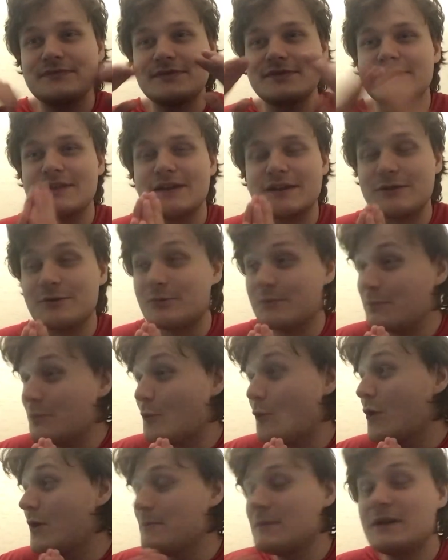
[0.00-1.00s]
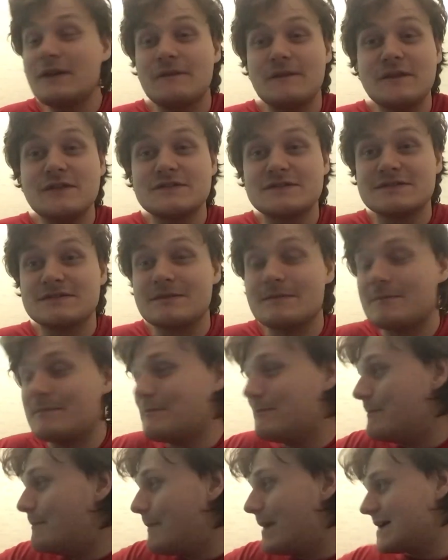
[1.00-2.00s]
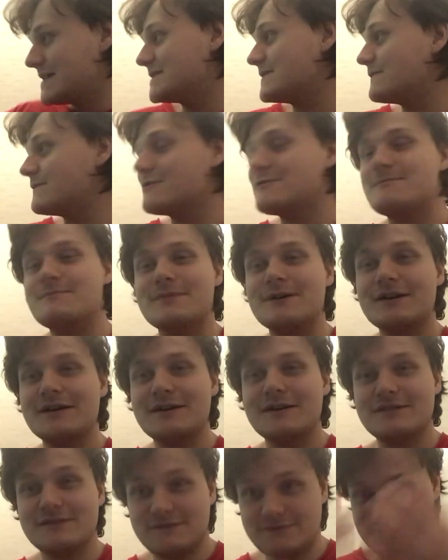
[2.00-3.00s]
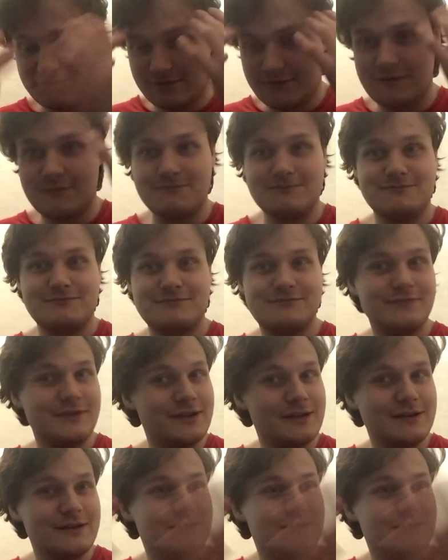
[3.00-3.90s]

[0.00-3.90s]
Thank you. 1 million views is a massive number to come. Yeah.